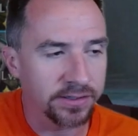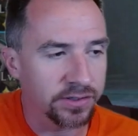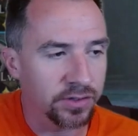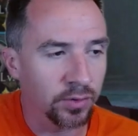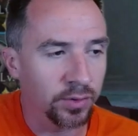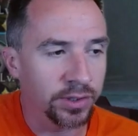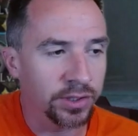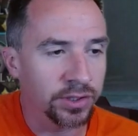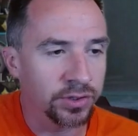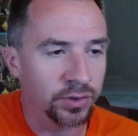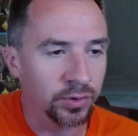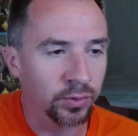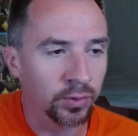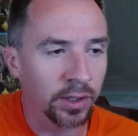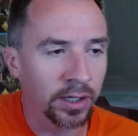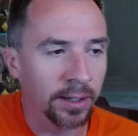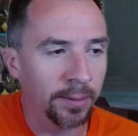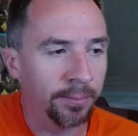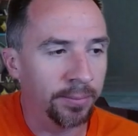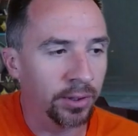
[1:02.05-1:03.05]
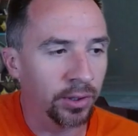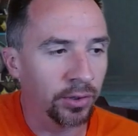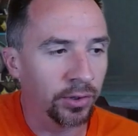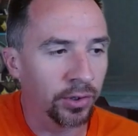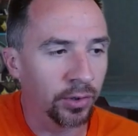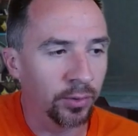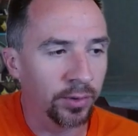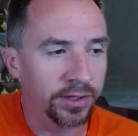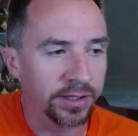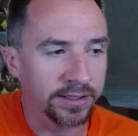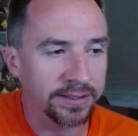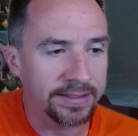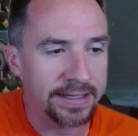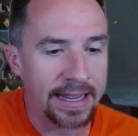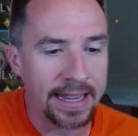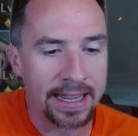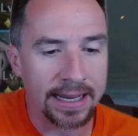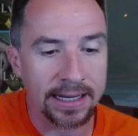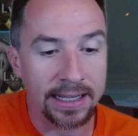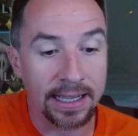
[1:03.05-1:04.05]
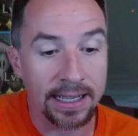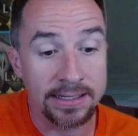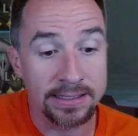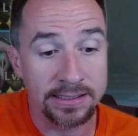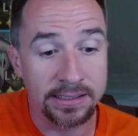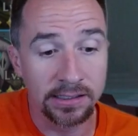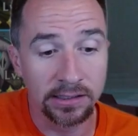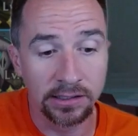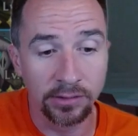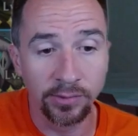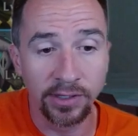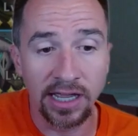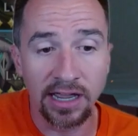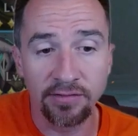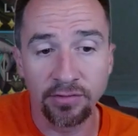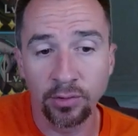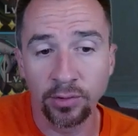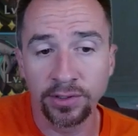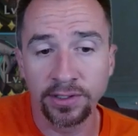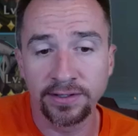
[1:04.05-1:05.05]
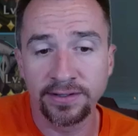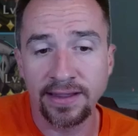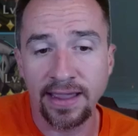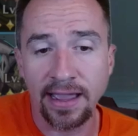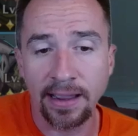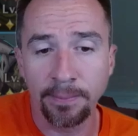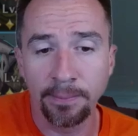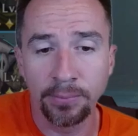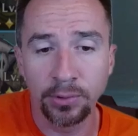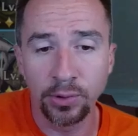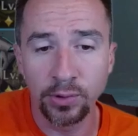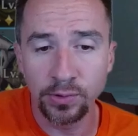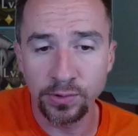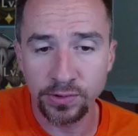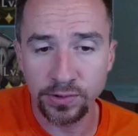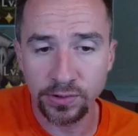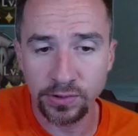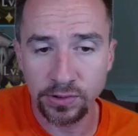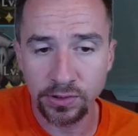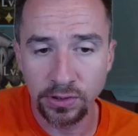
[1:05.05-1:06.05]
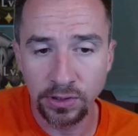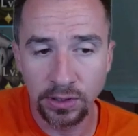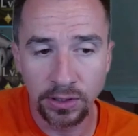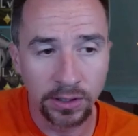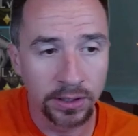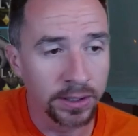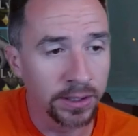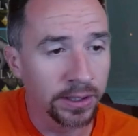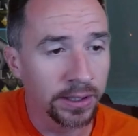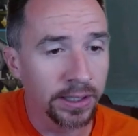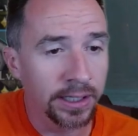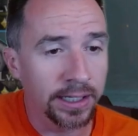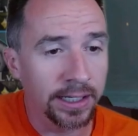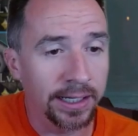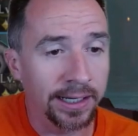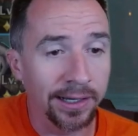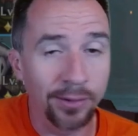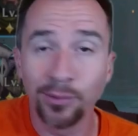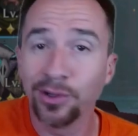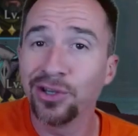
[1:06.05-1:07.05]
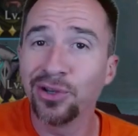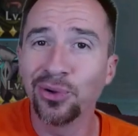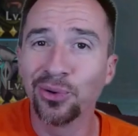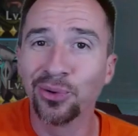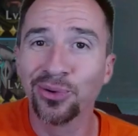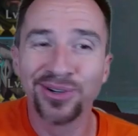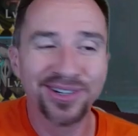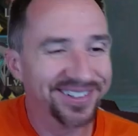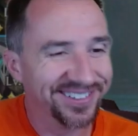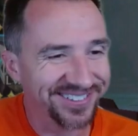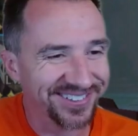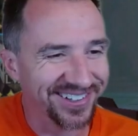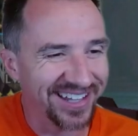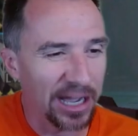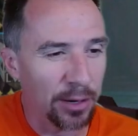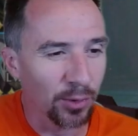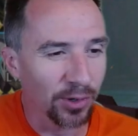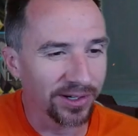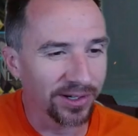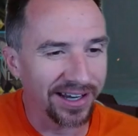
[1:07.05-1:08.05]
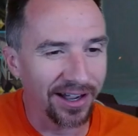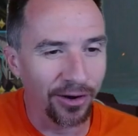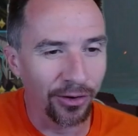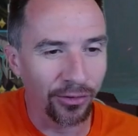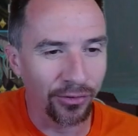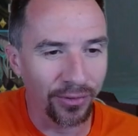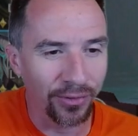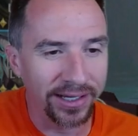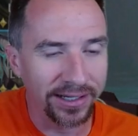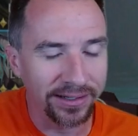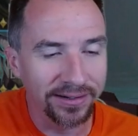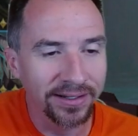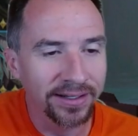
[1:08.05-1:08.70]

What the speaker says: So we do want to build her with attack. Ideally, we have her with attack boots, and we do. So that worked out great.